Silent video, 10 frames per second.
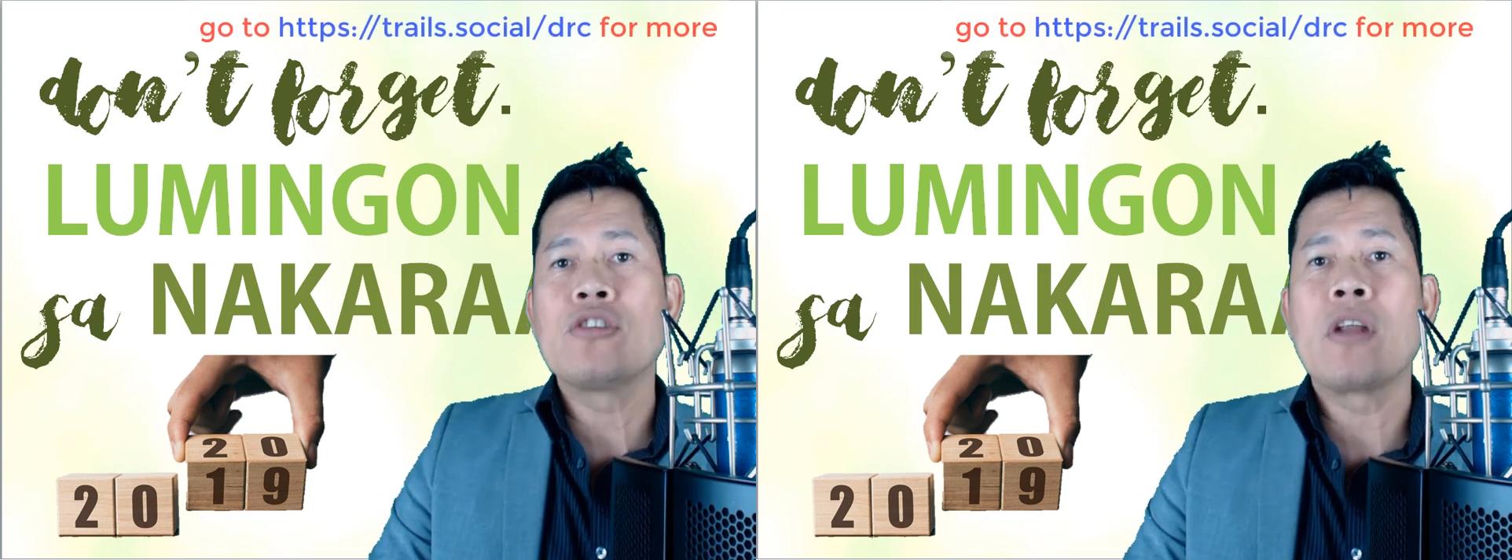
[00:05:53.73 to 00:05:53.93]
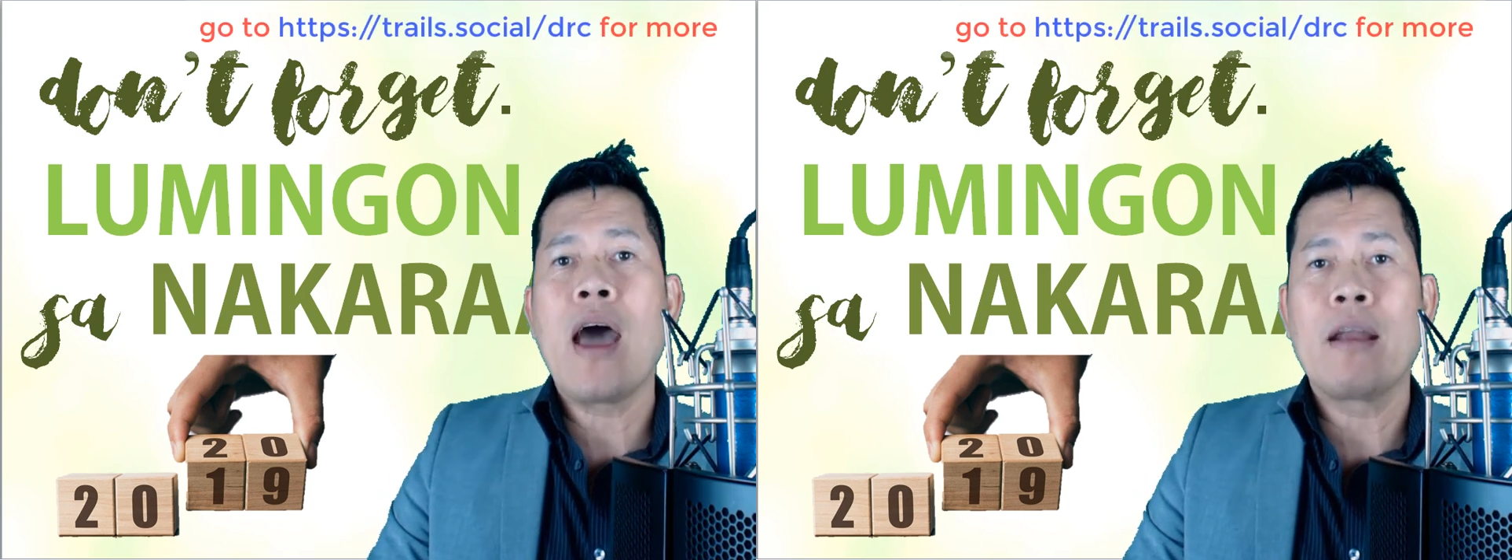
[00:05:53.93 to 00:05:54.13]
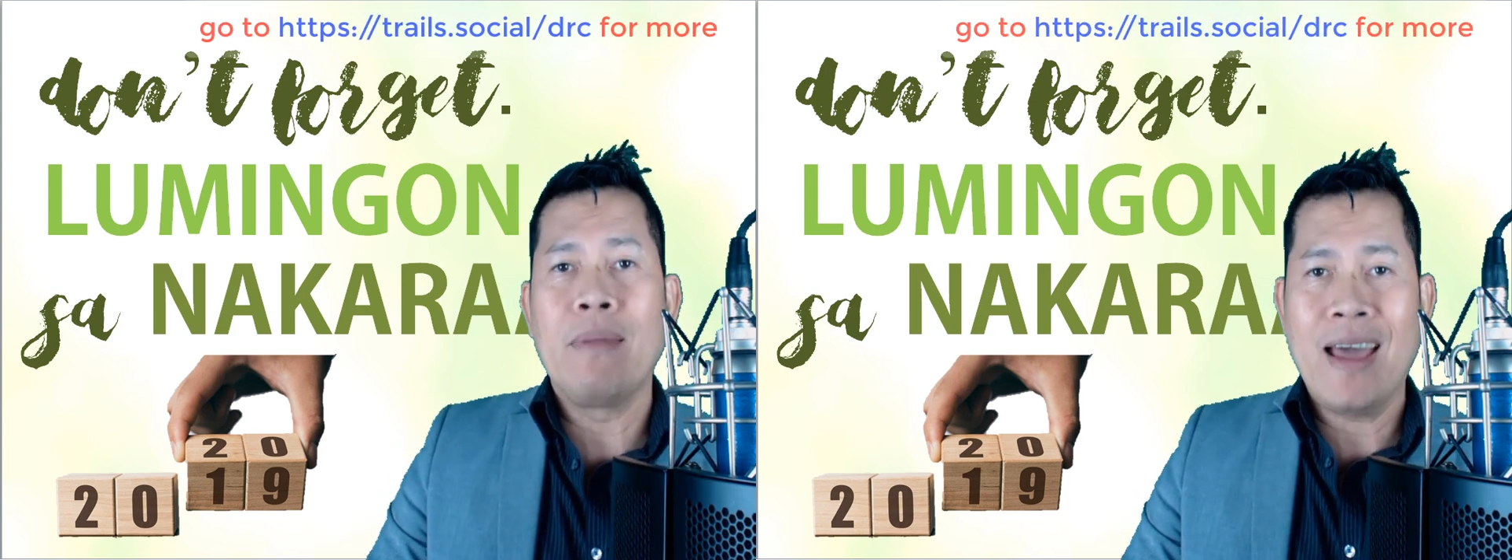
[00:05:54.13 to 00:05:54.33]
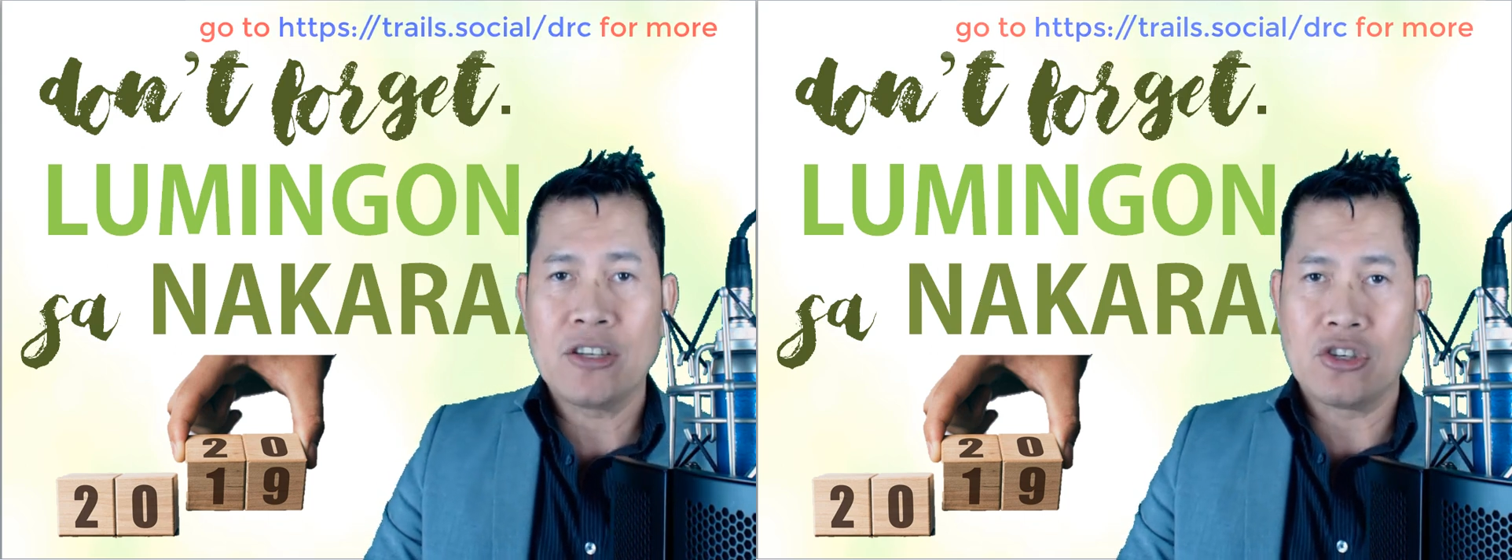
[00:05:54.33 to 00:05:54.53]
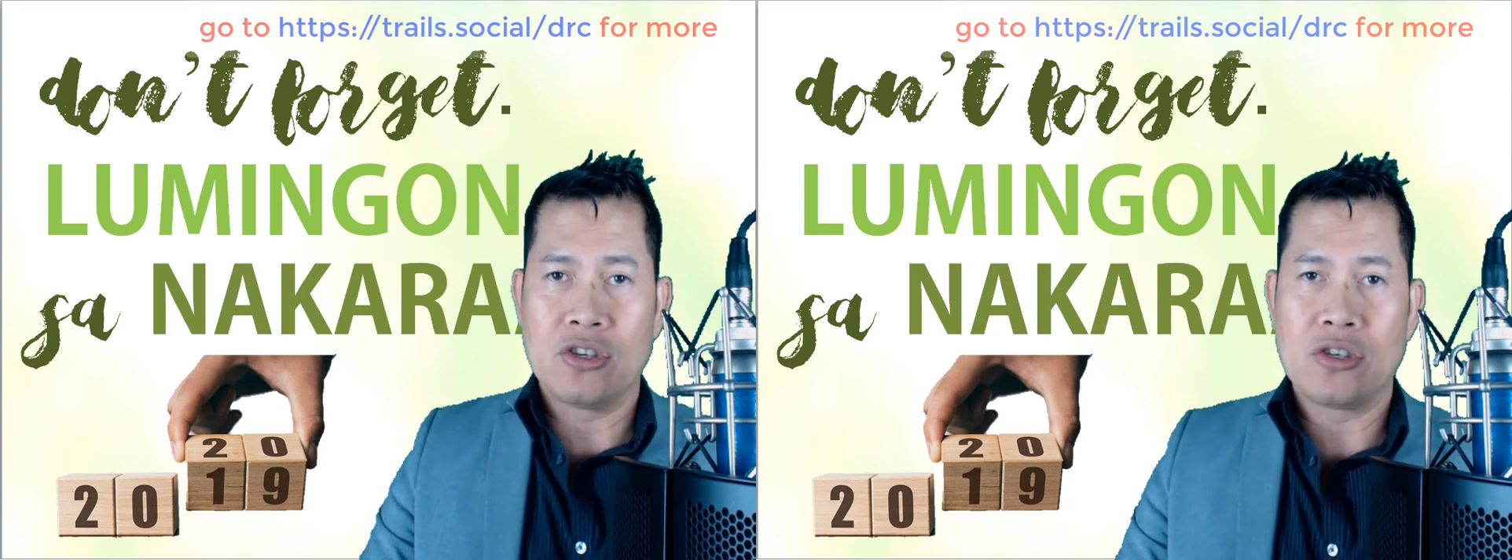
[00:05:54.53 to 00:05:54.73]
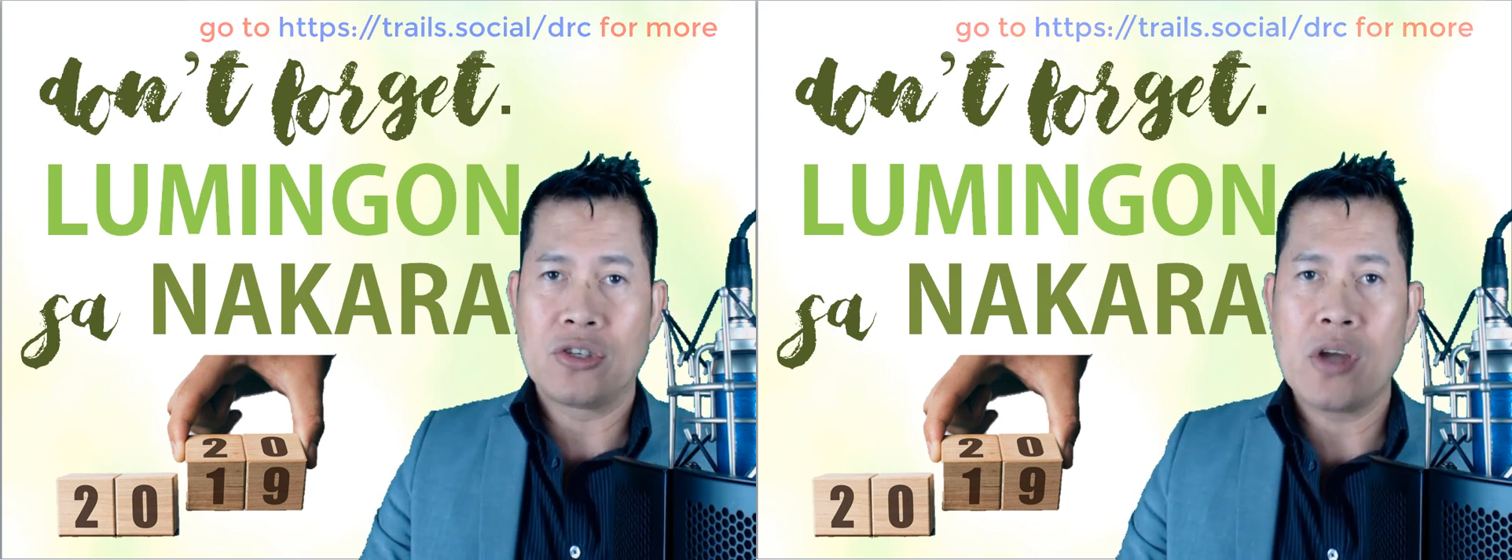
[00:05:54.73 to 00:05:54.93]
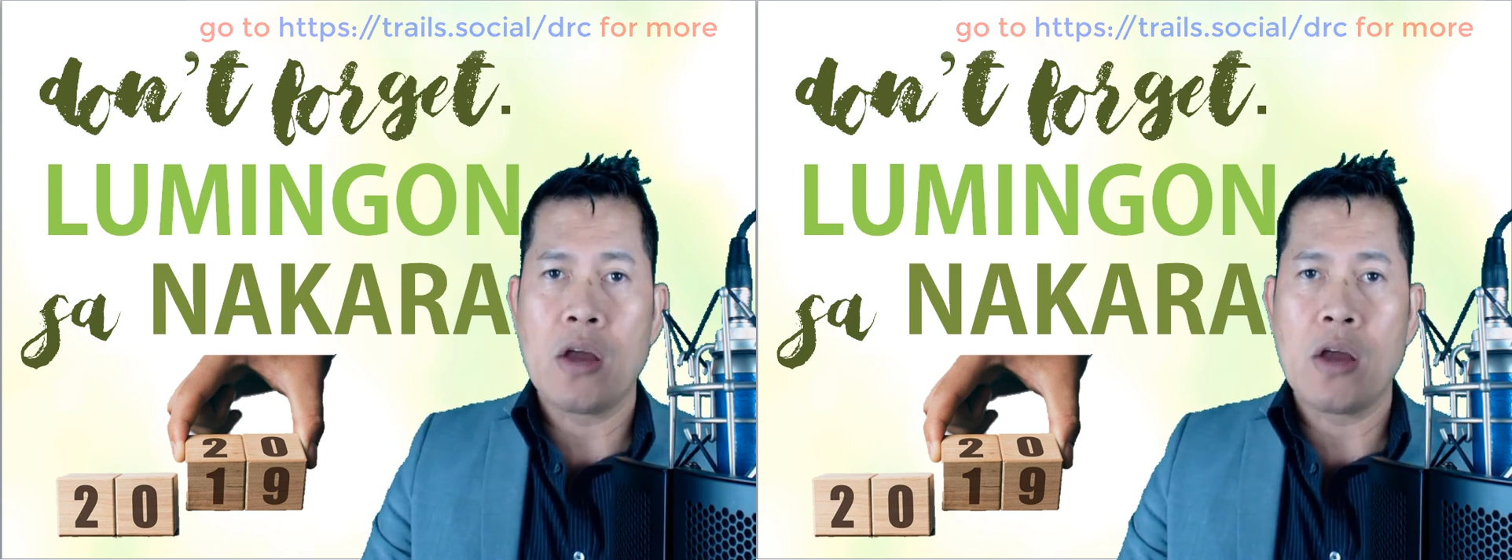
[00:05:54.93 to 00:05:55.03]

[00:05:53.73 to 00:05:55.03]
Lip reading: there's a lot of lessons.